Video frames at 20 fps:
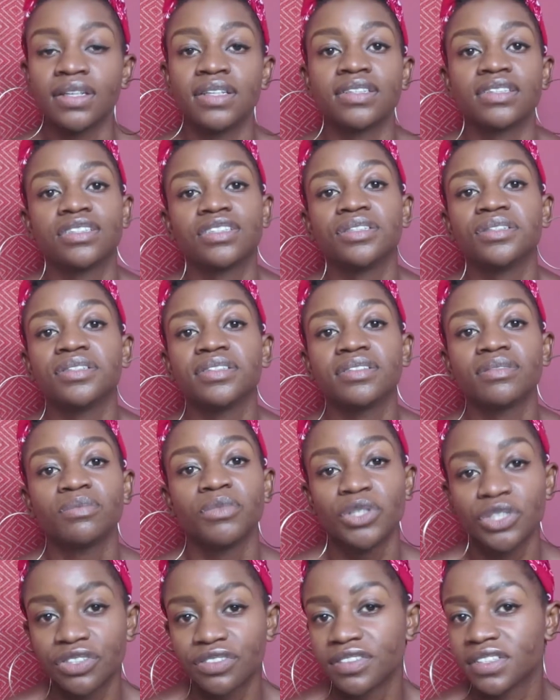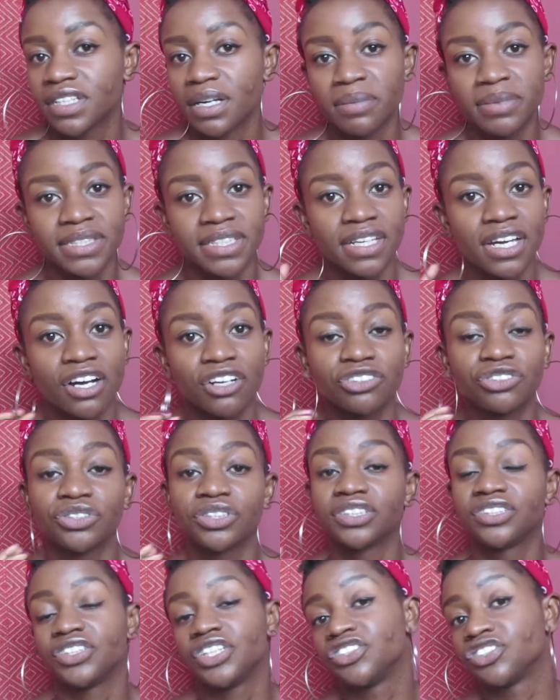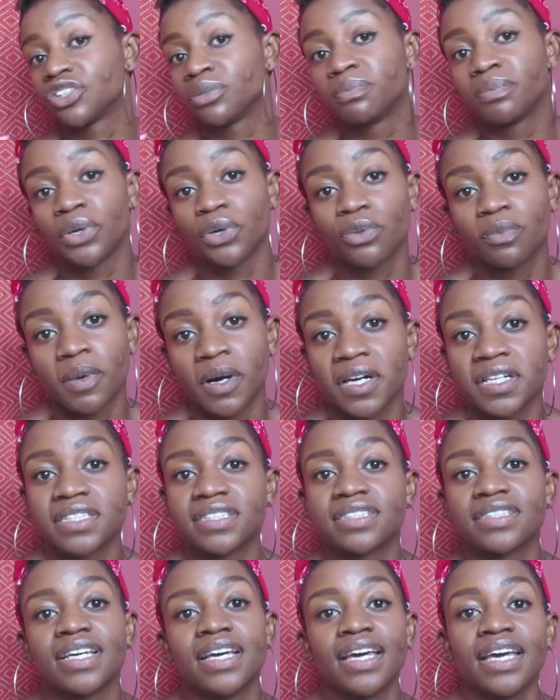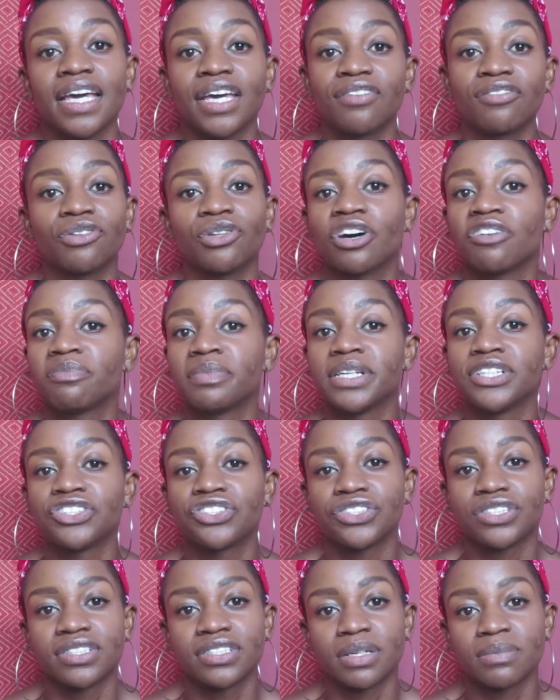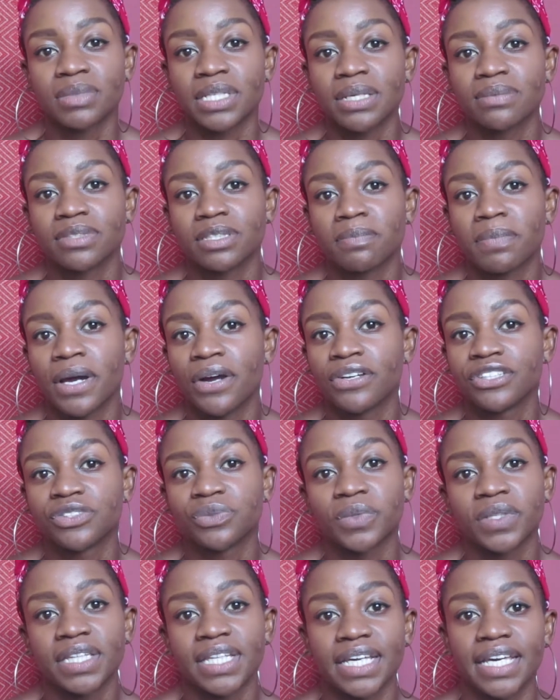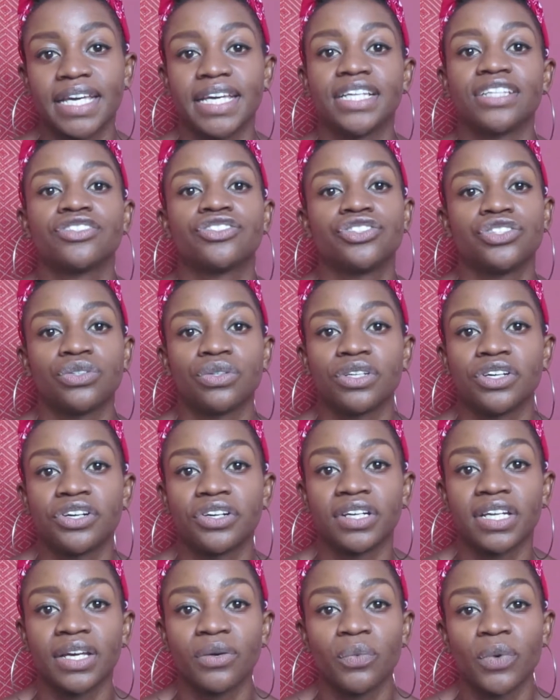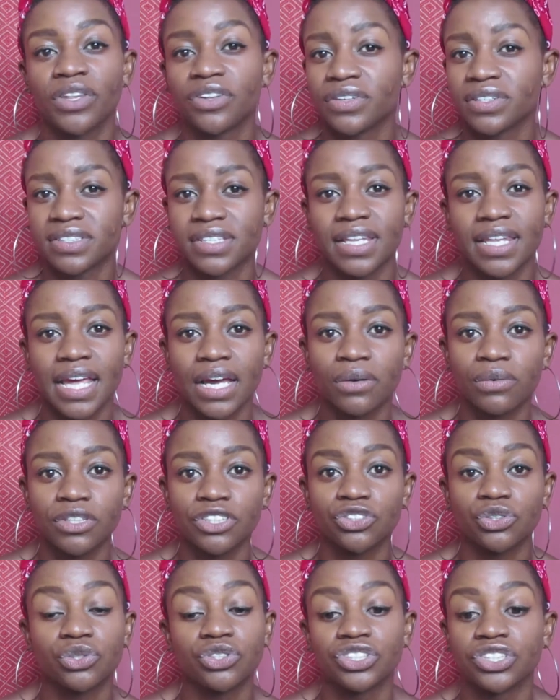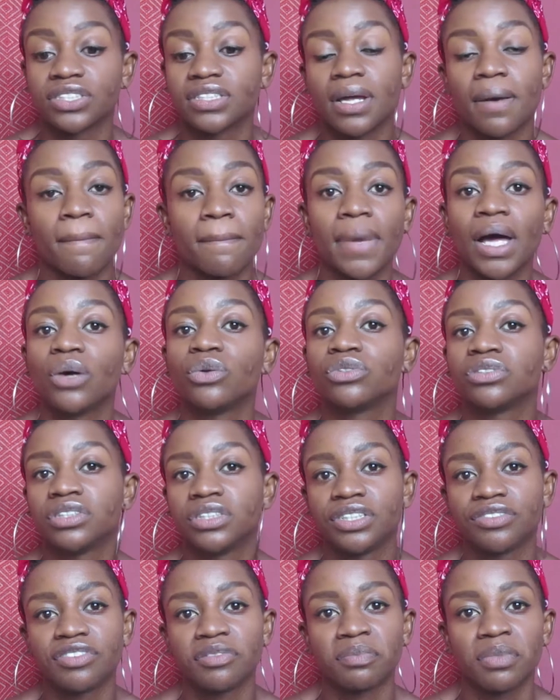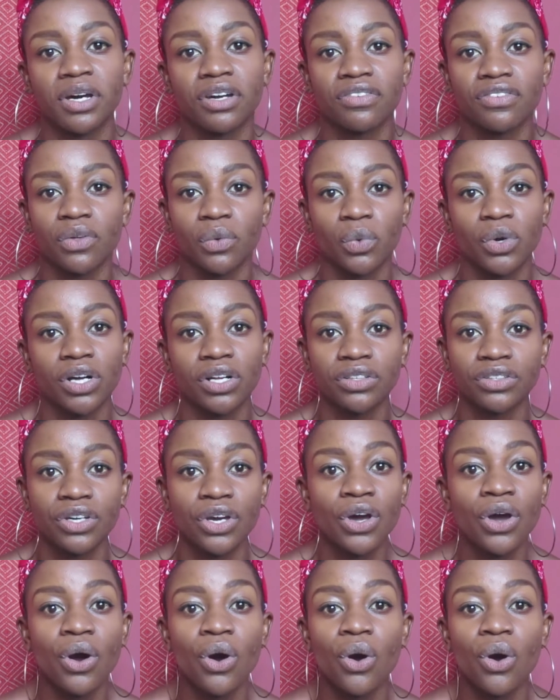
And so most of the time it's a cultural exchange on both parts. Even though I've mentioned sometimes the parents want the kids to learn, whether it's a language or just about a different part of the world,